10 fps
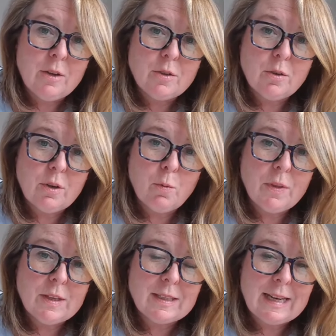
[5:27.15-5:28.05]
So you know
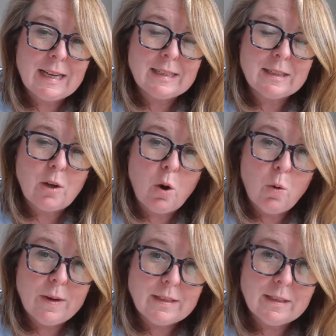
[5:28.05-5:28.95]
one of the stats that
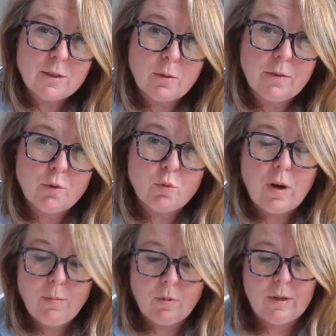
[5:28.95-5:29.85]
always has sort of
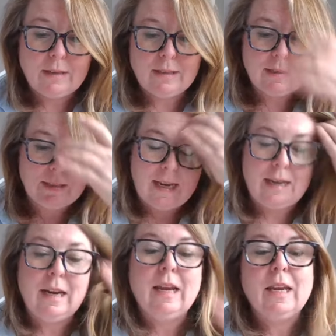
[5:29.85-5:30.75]
troubled us is that